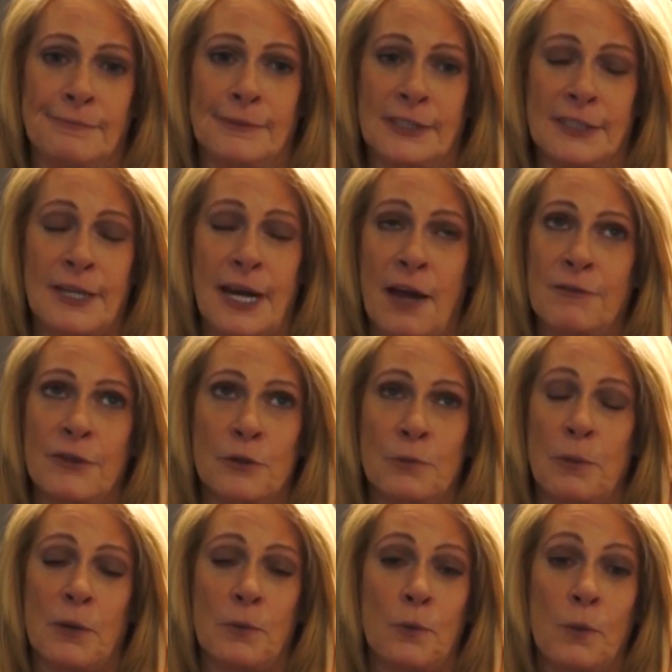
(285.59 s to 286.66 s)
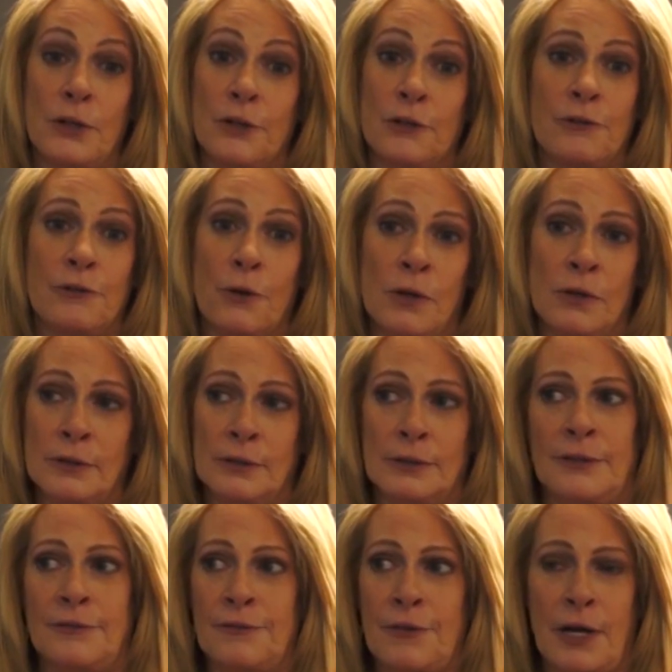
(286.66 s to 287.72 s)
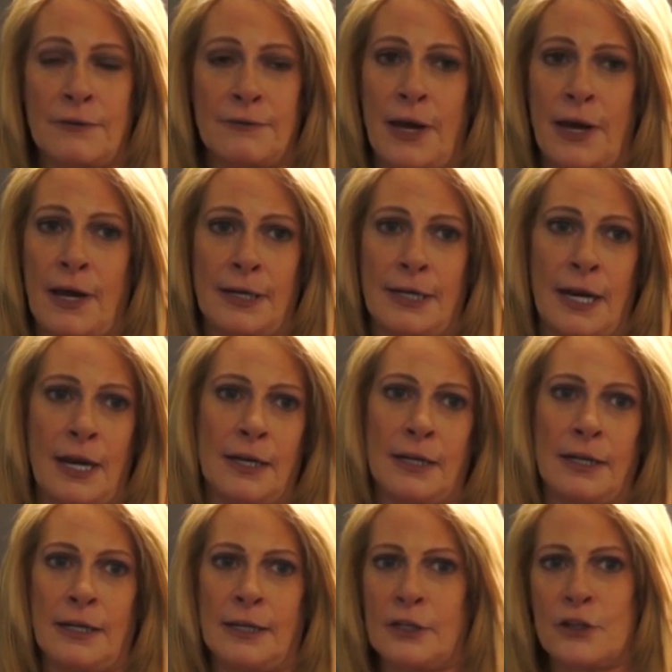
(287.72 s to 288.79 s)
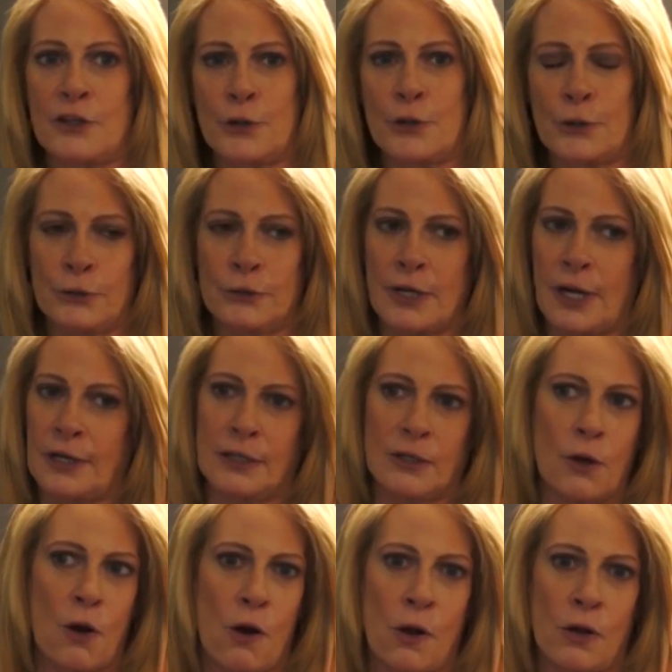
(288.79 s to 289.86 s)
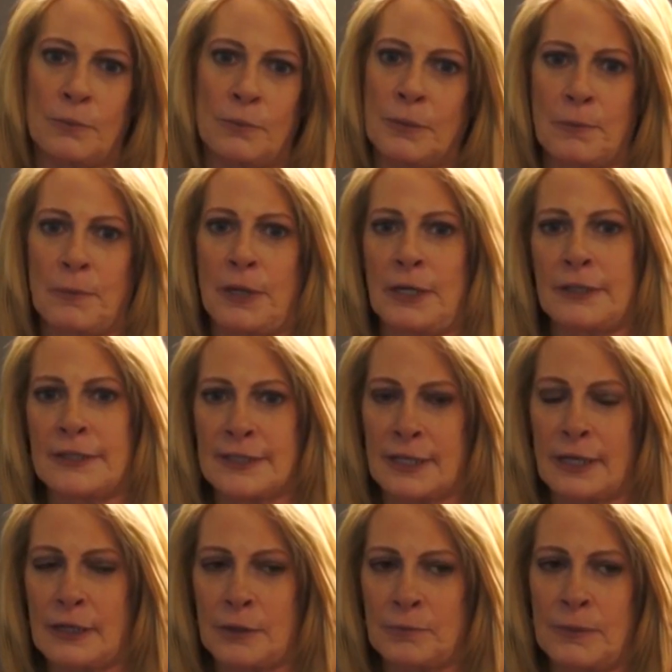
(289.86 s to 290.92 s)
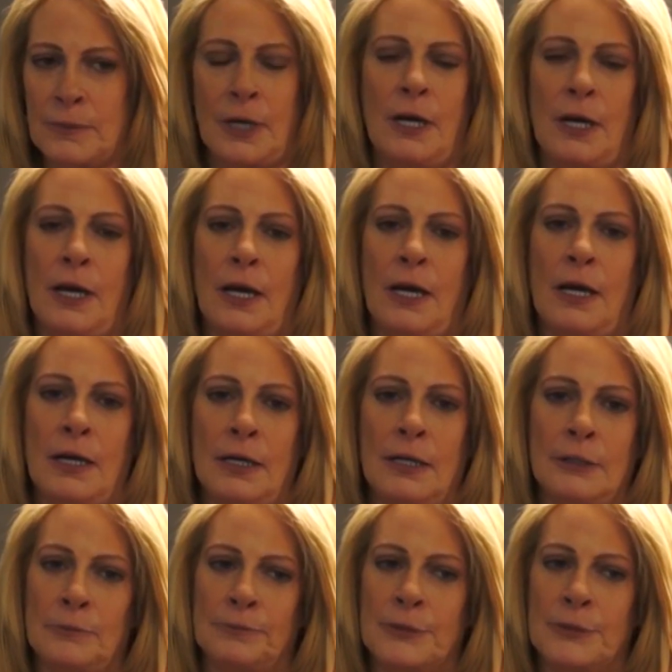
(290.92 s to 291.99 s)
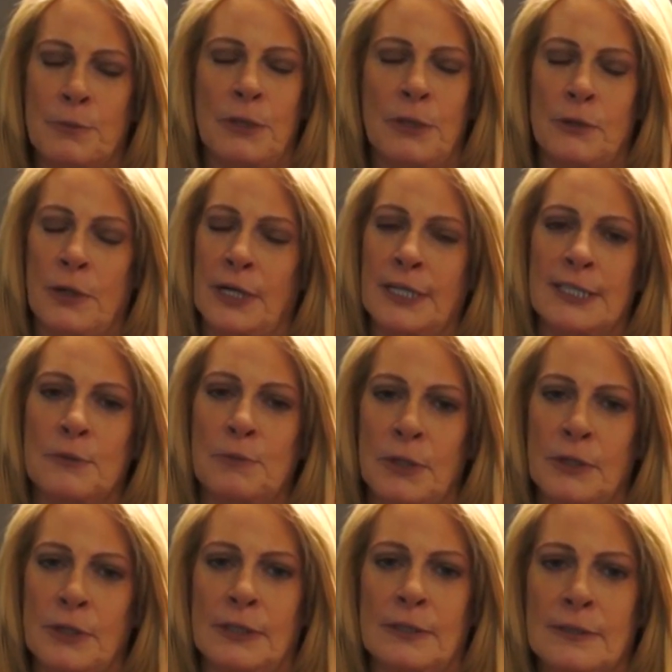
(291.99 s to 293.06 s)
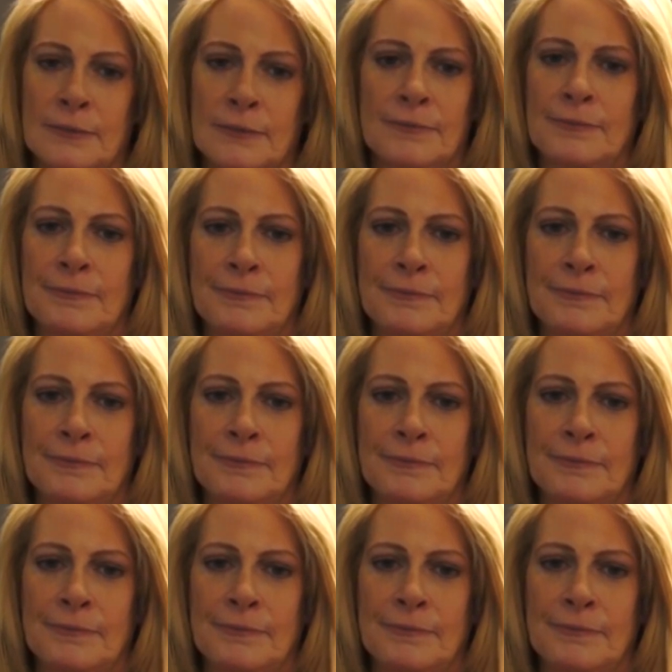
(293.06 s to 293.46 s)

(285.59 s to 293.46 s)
Staff has been wonderful. If I've had any concerns, I could call them, come in, see them. It's been a great experience.